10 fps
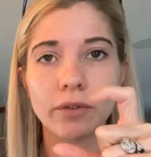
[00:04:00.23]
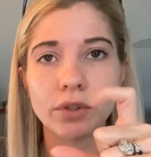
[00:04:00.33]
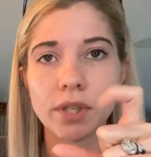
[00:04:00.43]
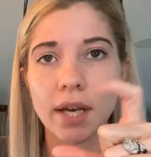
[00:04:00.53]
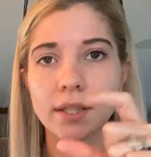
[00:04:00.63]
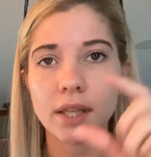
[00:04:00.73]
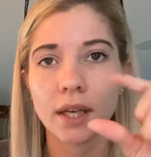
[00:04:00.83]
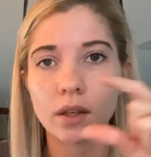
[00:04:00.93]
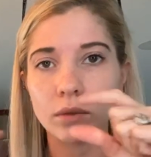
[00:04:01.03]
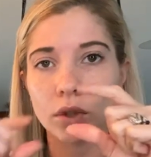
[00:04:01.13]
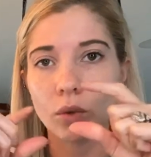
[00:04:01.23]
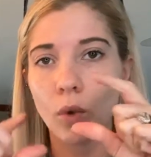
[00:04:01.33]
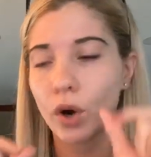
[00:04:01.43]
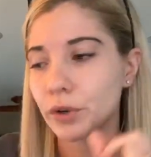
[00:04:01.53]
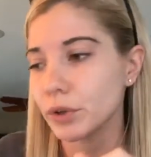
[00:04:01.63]
size, little
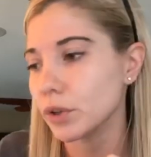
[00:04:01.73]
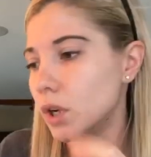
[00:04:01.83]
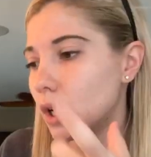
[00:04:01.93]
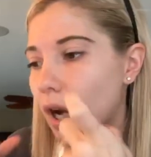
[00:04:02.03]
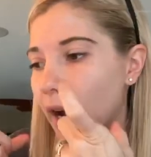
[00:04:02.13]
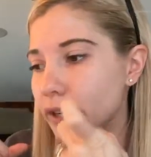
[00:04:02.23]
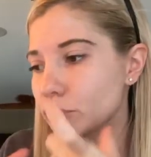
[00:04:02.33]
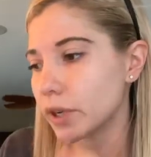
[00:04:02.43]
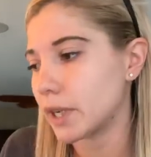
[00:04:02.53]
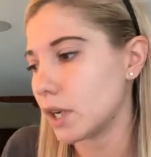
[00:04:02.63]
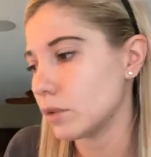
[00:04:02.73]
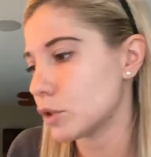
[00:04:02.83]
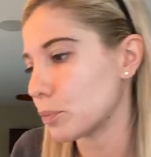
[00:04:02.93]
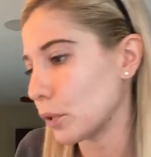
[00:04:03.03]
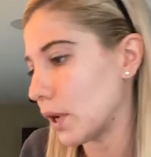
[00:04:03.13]
water hydrating
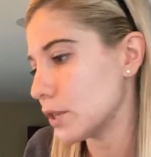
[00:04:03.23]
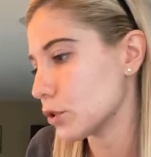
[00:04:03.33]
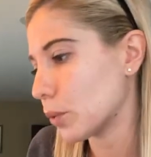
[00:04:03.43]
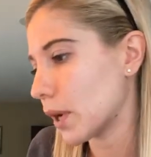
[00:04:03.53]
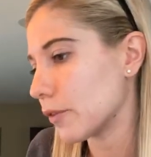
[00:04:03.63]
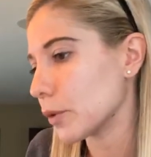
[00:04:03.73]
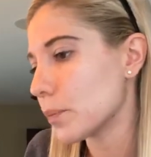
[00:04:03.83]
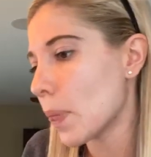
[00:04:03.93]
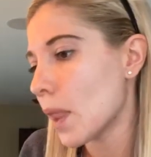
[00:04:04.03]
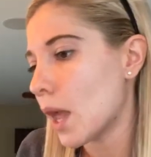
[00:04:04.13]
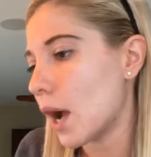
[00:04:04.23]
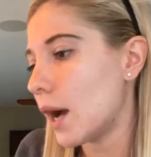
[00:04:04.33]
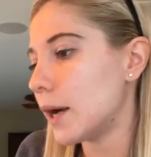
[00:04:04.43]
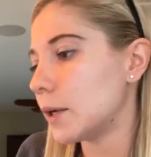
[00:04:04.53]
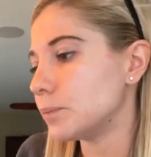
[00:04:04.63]
sprays or whatever.
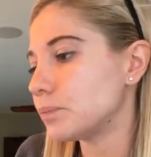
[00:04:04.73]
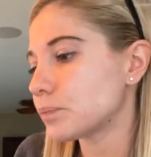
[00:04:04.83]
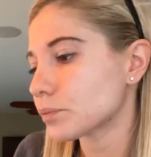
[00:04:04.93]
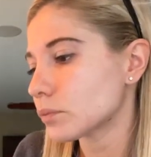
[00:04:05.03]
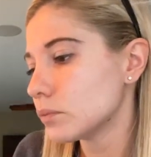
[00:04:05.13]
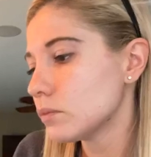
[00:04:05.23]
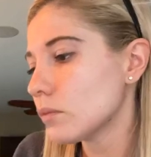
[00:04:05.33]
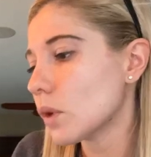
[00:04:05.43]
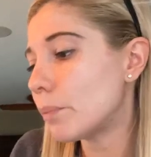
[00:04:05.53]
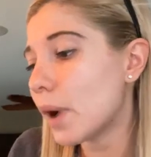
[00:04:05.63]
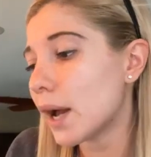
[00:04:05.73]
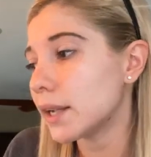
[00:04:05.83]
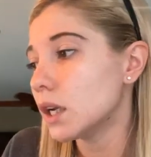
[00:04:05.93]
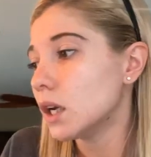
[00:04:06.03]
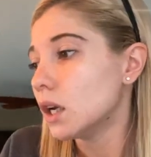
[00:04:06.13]

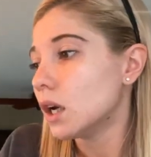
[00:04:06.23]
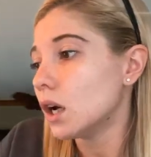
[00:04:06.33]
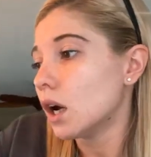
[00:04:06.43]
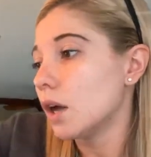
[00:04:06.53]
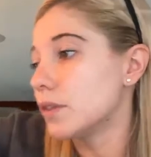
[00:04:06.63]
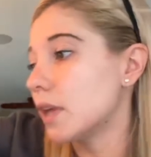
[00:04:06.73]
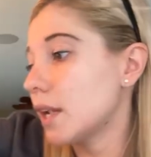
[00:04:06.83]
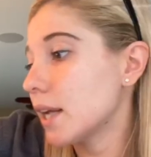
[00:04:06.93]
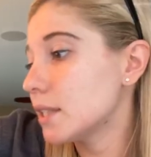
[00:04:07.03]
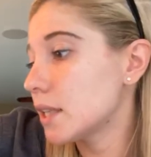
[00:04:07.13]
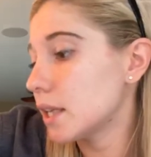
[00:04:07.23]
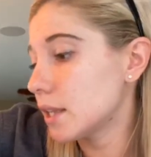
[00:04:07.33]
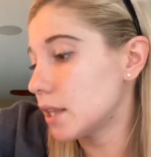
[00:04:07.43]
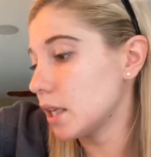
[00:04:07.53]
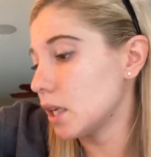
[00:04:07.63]
But then I
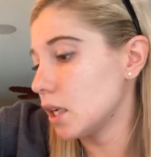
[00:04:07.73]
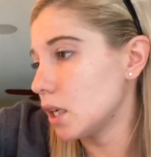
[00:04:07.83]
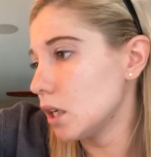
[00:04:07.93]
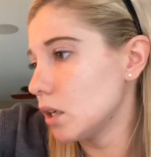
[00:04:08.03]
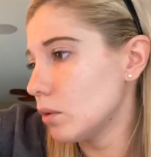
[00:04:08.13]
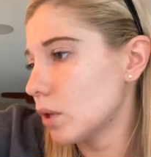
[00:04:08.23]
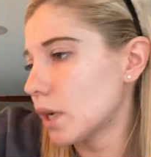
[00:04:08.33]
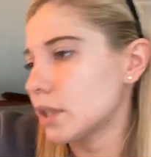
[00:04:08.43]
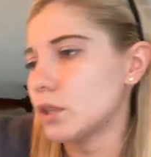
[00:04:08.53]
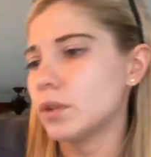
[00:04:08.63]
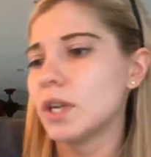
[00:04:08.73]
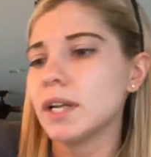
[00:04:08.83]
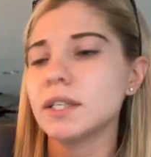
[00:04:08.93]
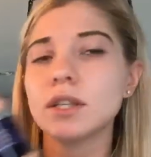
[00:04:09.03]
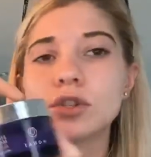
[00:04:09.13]
did Then
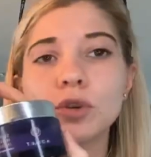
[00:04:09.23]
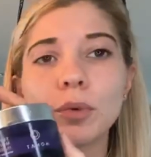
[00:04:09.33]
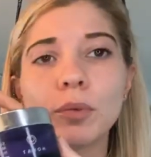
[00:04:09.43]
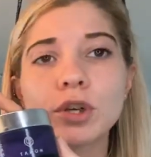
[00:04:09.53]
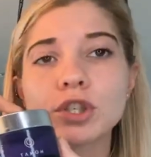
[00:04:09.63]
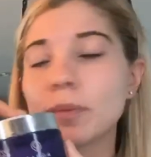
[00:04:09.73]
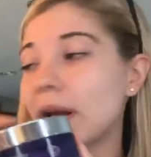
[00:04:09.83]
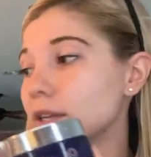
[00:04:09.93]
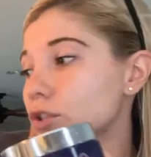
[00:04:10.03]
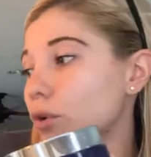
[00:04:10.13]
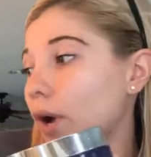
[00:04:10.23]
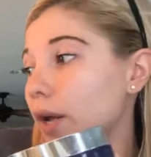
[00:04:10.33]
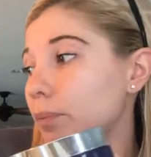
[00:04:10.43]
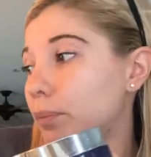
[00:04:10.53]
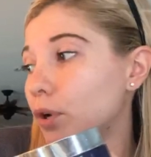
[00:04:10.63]
I did the super moisture mask. So
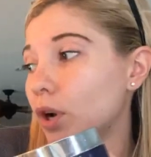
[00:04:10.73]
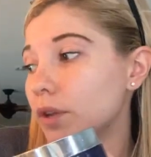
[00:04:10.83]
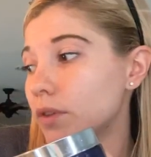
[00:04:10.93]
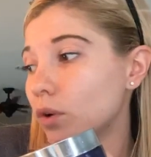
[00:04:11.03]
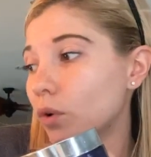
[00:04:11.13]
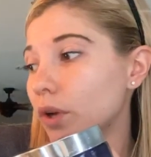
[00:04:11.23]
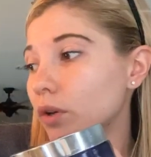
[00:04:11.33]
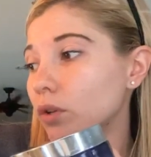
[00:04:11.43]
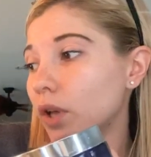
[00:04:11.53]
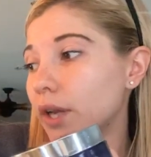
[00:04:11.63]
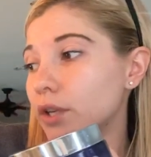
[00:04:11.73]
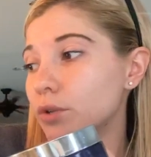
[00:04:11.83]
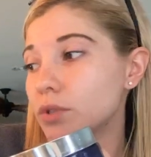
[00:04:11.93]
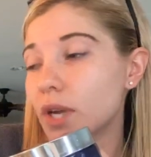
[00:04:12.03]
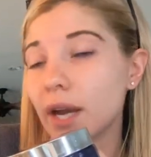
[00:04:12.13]
I put on the oil, I
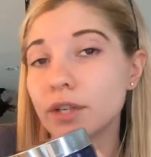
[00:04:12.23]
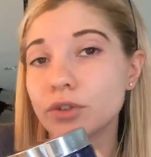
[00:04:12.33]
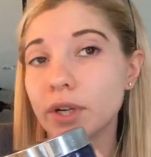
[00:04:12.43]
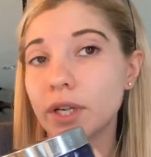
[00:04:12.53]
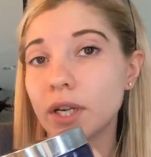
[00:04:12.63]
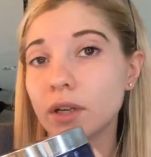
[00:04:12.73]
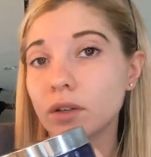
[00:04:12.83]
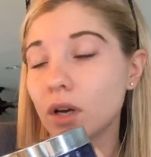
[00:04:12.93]
used the hydrating,